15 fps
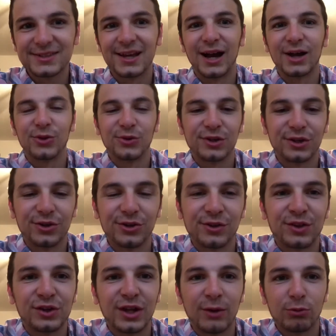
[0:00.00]
Tyler here, and
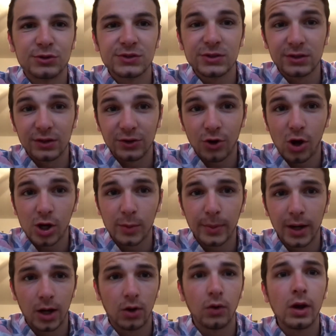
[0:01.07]
today we're just going to talk
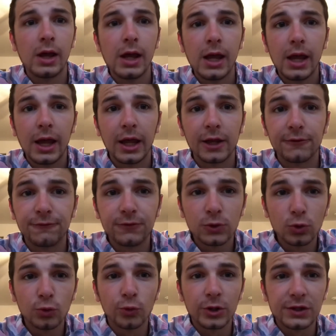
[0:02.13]
about a
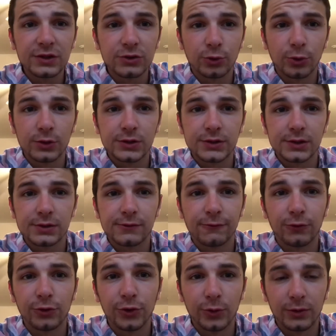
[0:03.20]
few resources
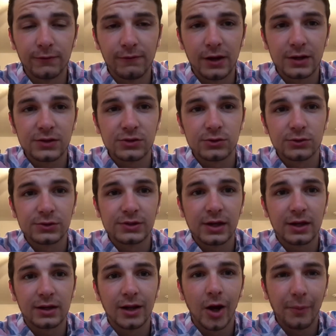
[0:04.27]
for new investors
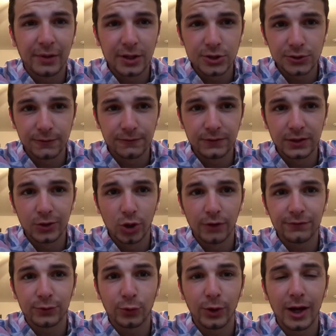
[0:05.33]
that could help get your feet
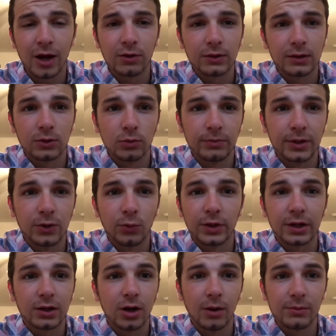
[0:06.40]
off the ground a little bit when
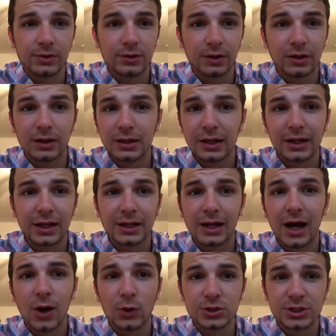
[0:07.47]
it comes to getting
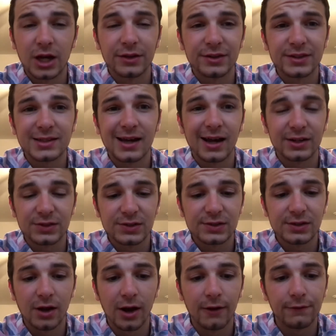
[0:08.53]
knowledge on this kind of
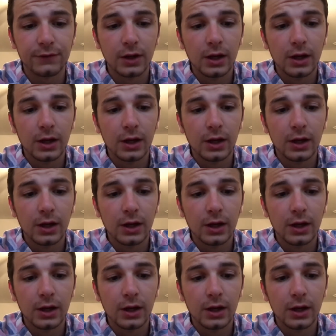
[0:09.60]
stuff.